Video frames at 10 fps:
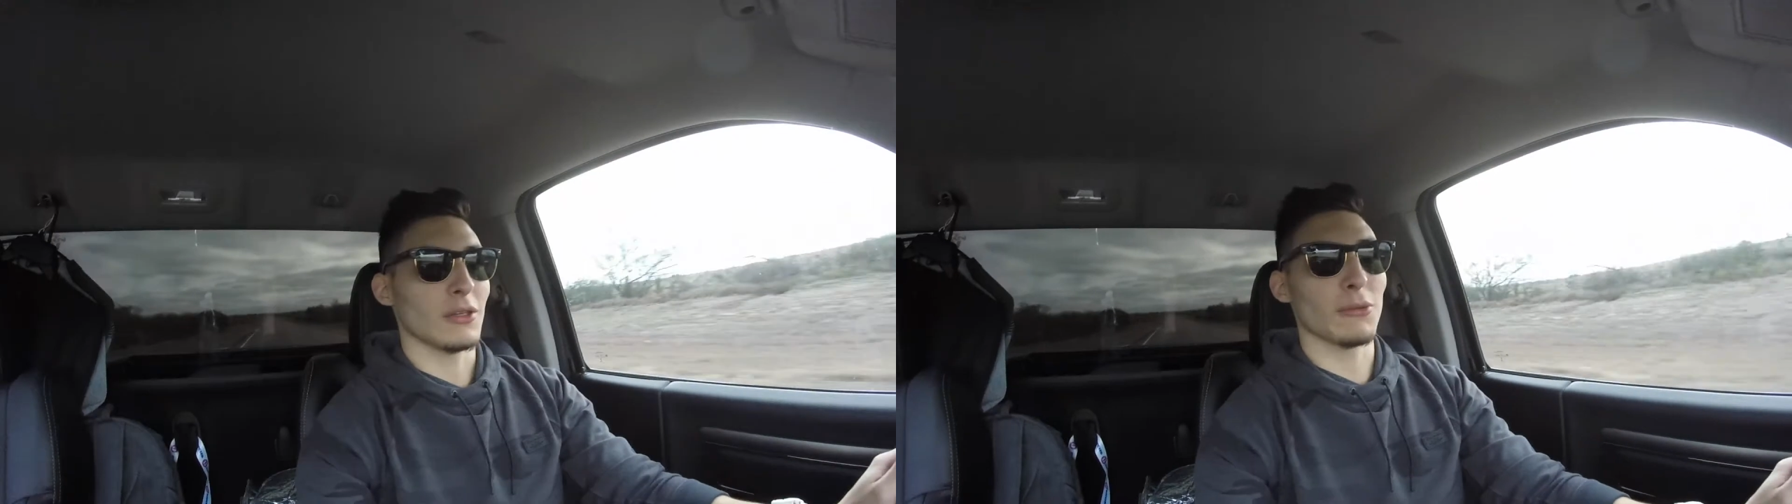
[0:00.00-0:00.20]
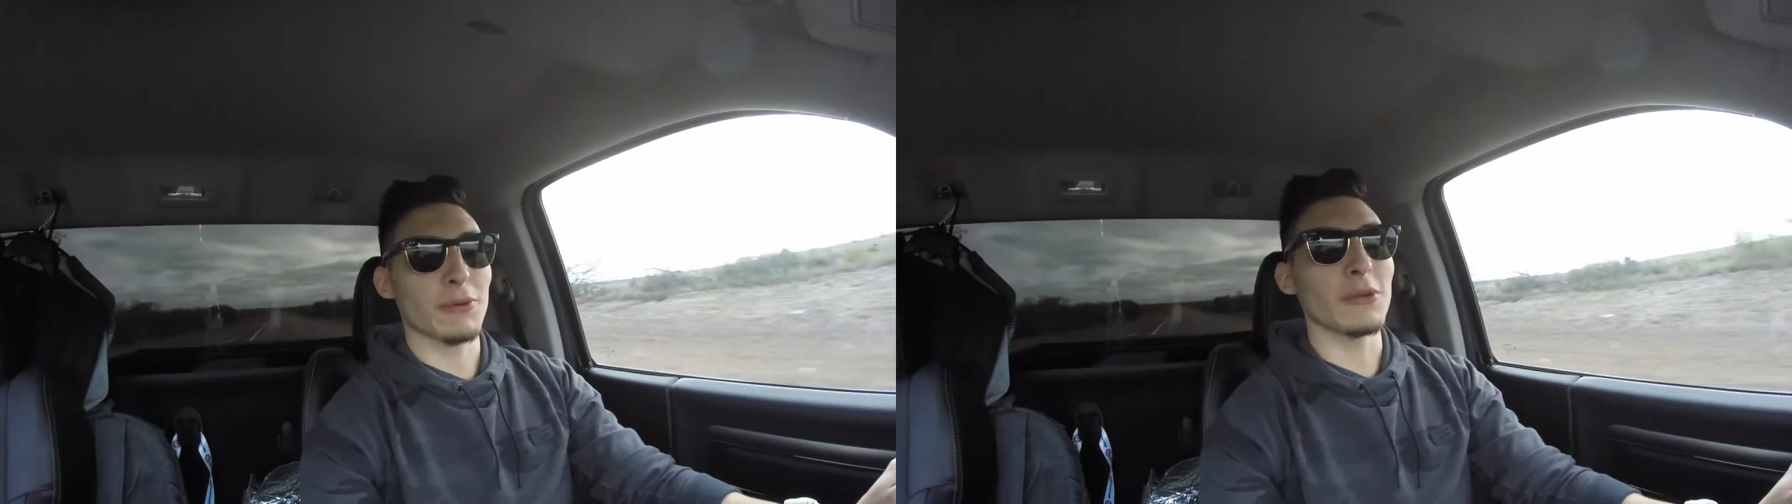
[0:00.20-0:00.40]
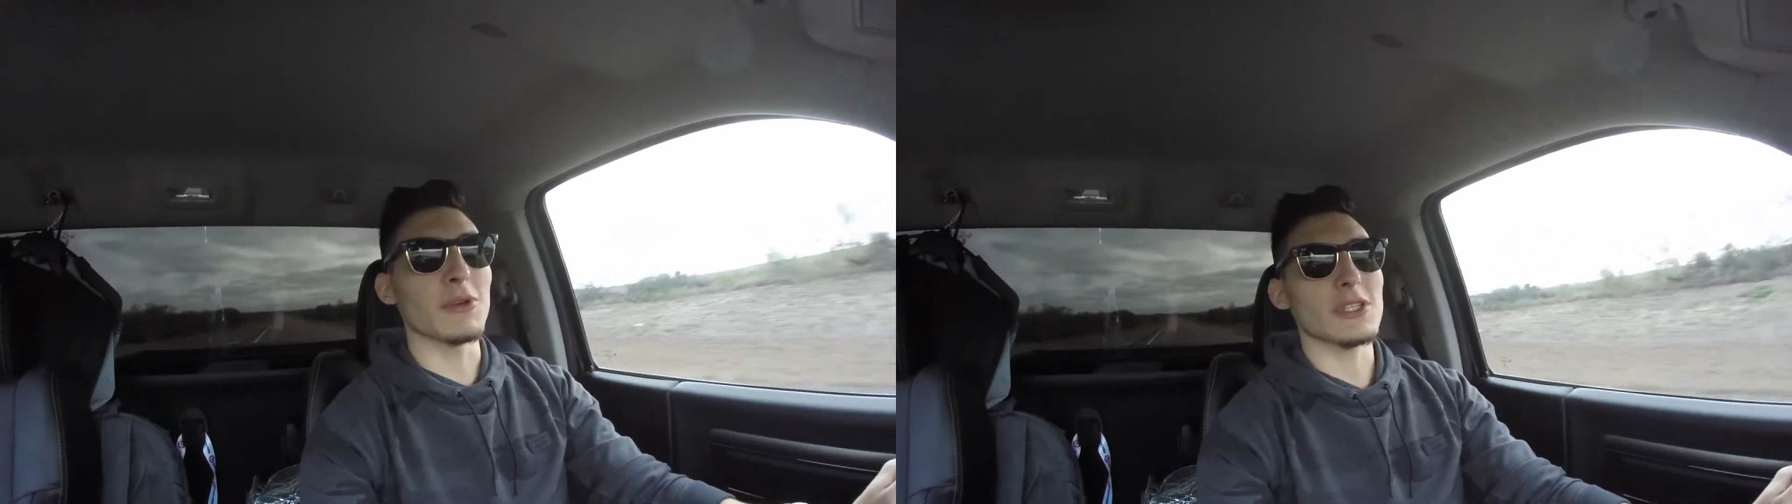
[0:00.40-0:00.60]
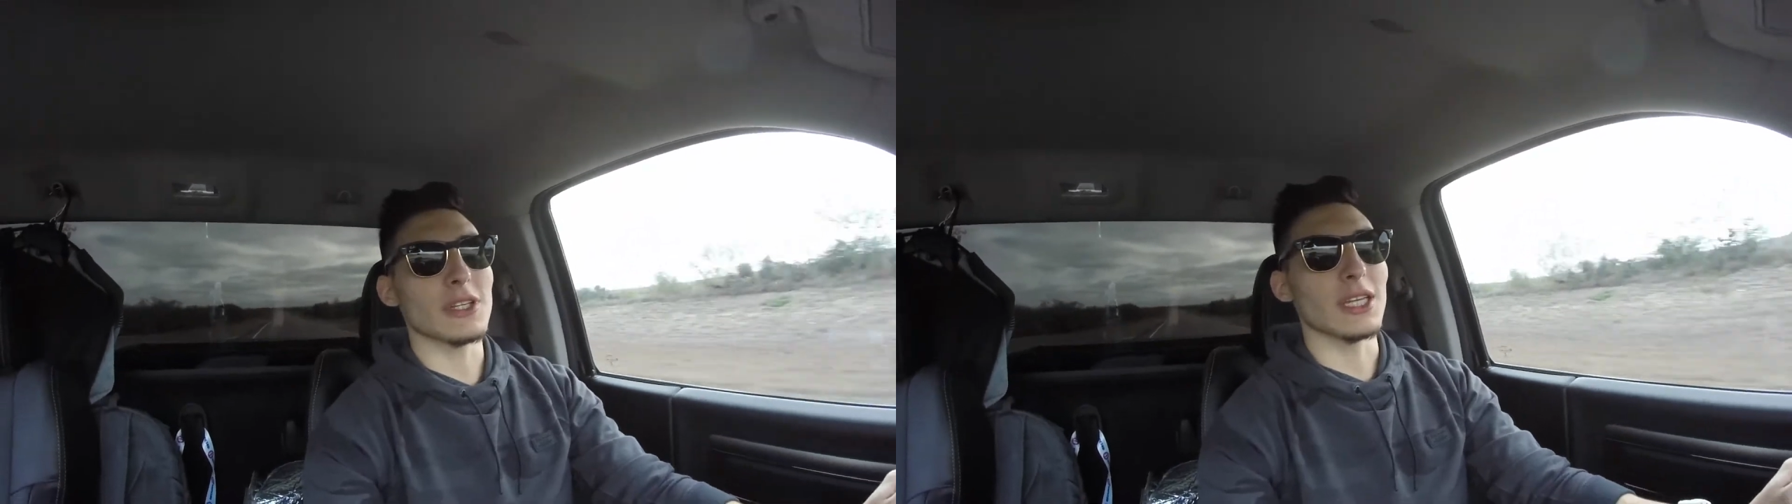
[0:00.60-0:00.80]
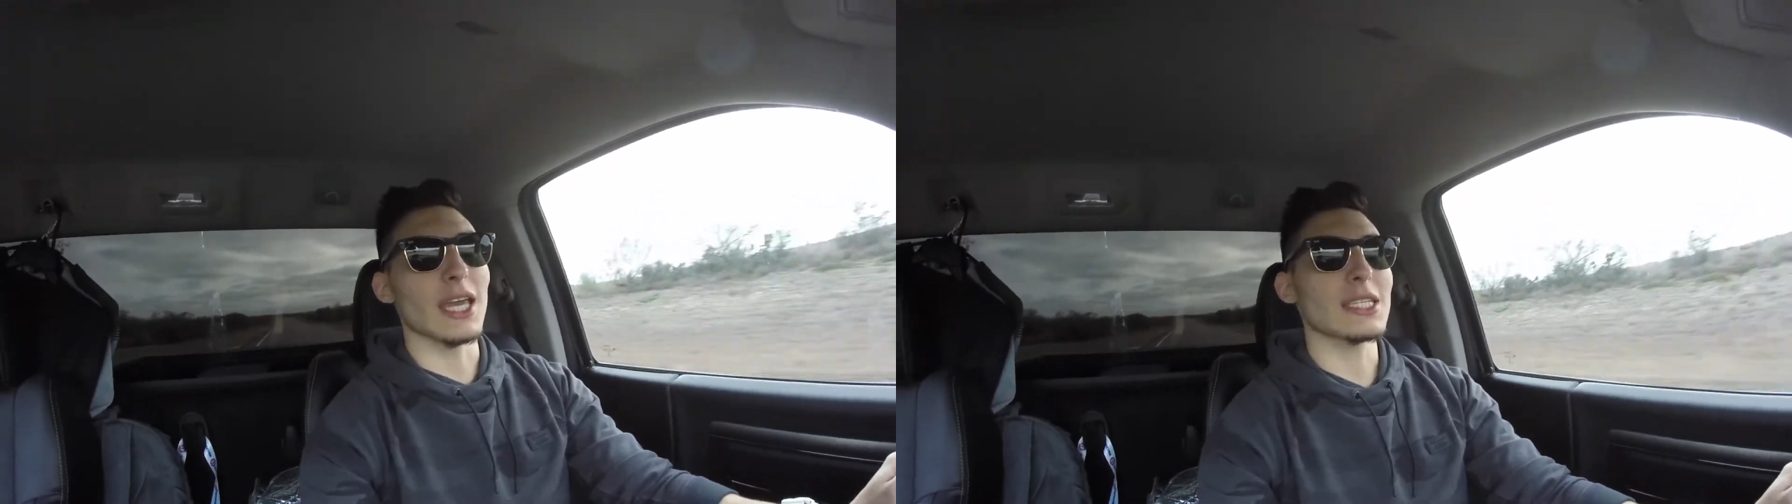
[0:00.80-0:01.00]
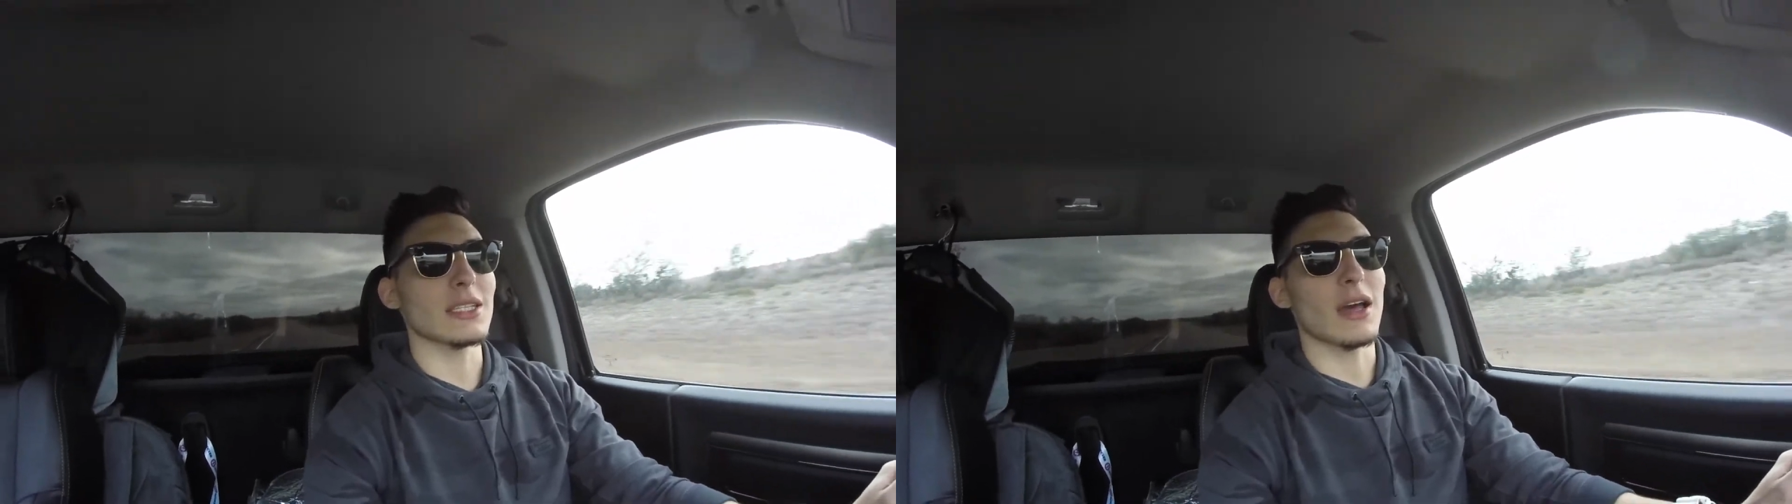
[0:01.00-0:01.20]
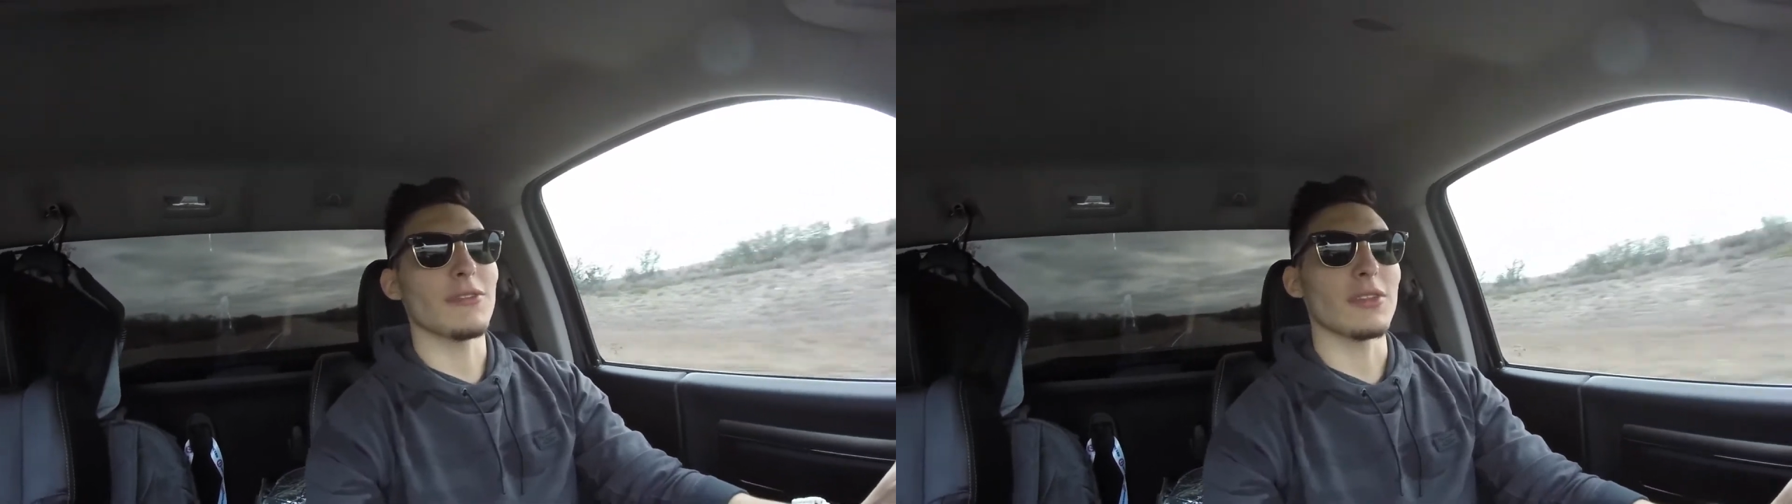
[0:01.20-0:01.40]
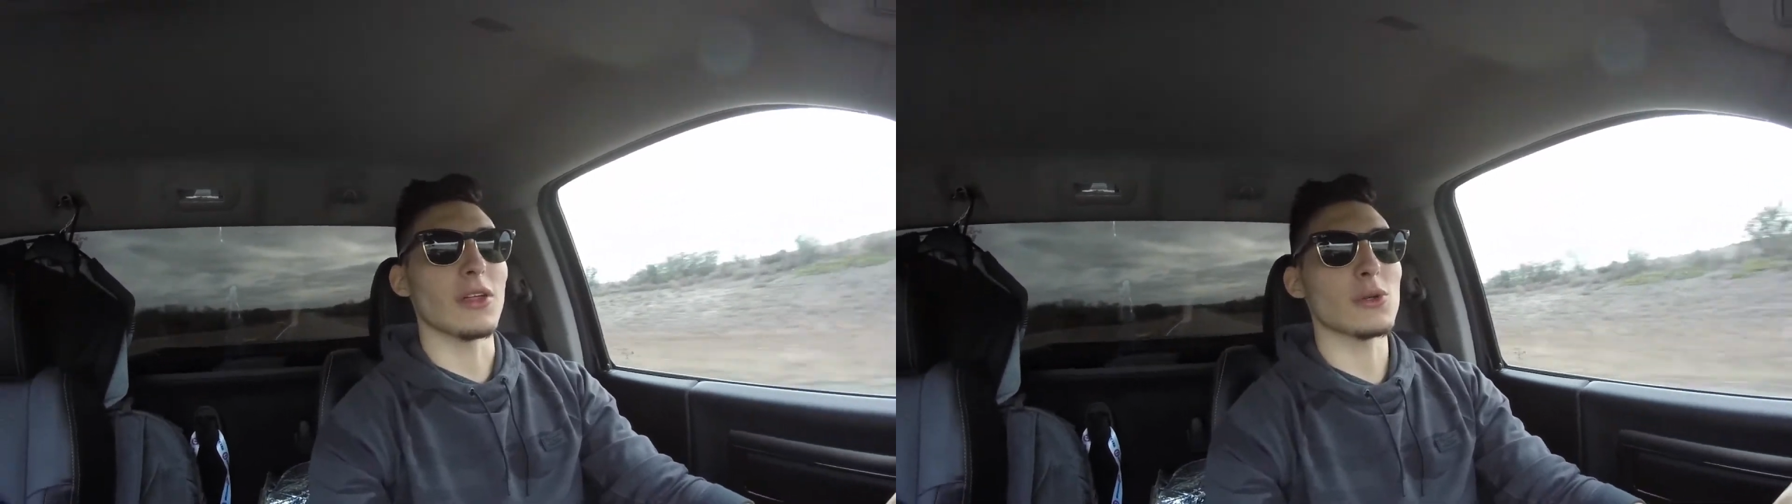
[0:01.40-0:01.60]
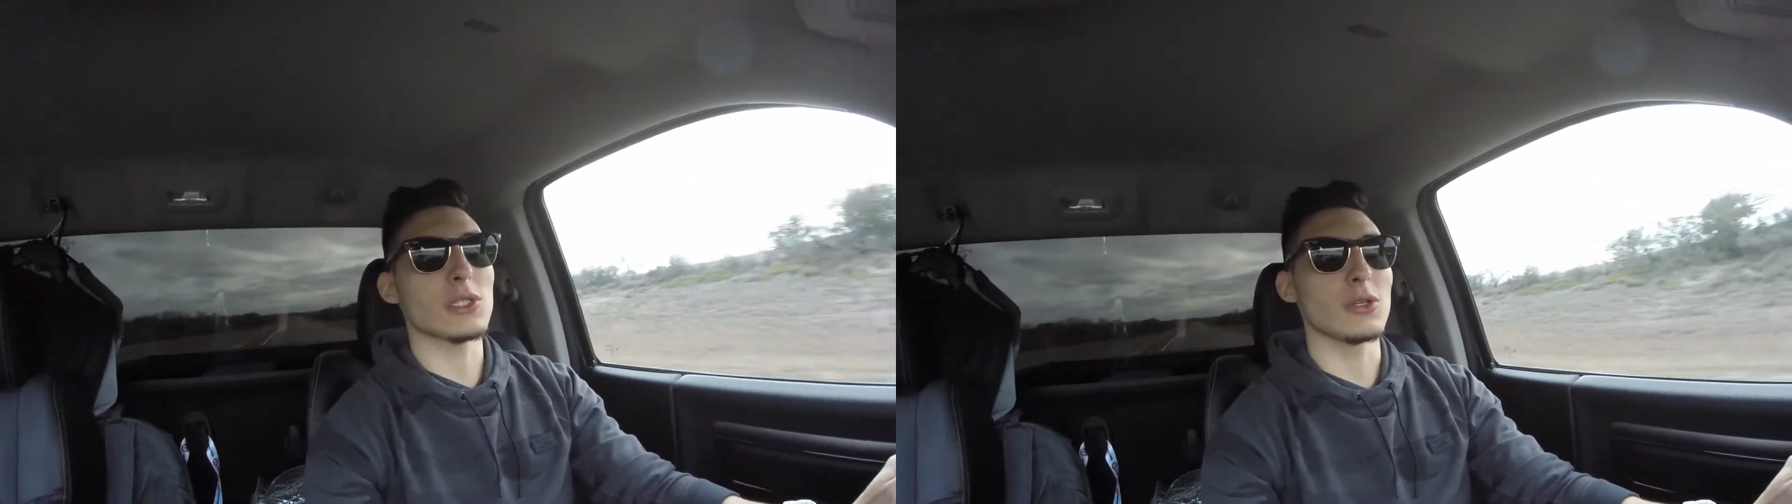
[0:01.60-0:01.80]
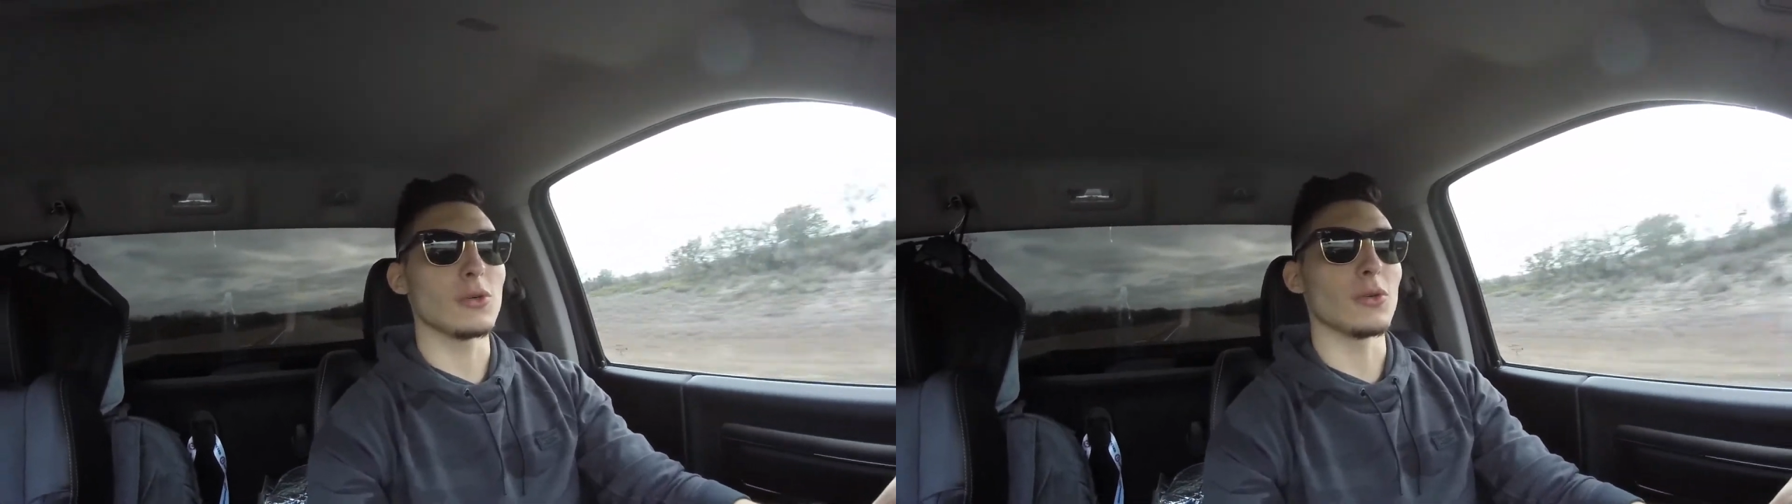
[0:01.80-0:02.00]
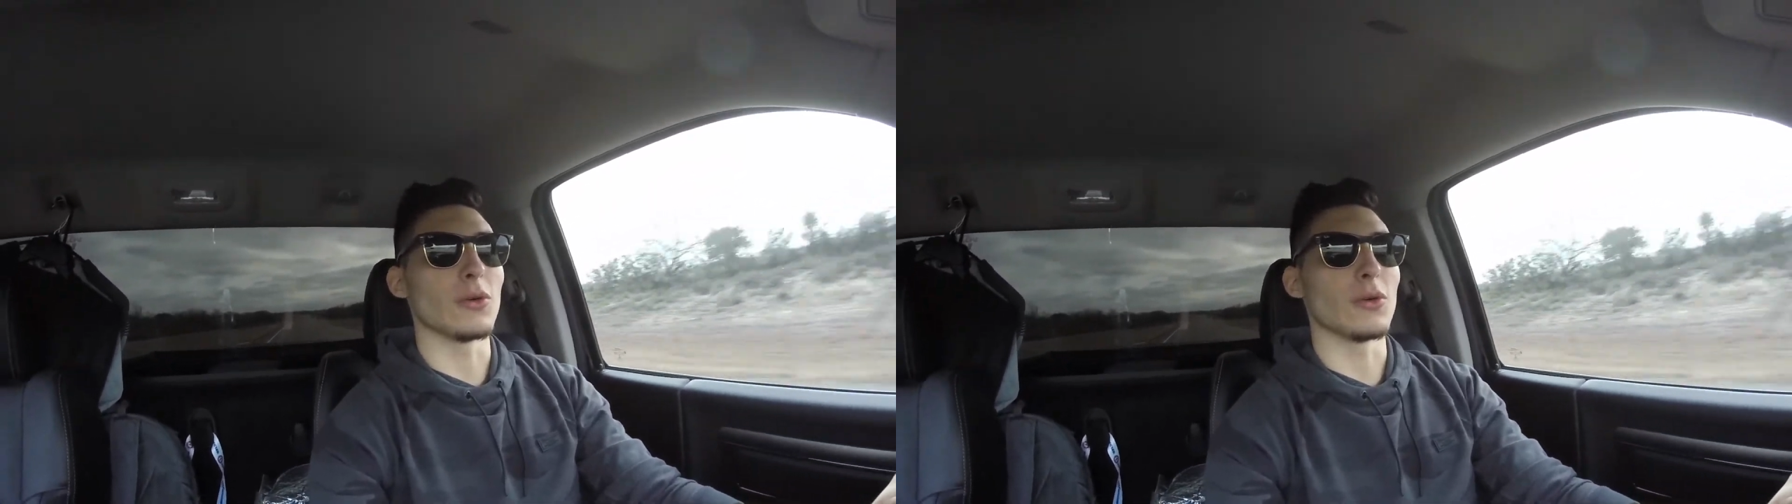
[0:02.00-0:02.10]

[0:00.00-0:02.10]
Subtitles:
you're pretty much gonna guess it off of those two.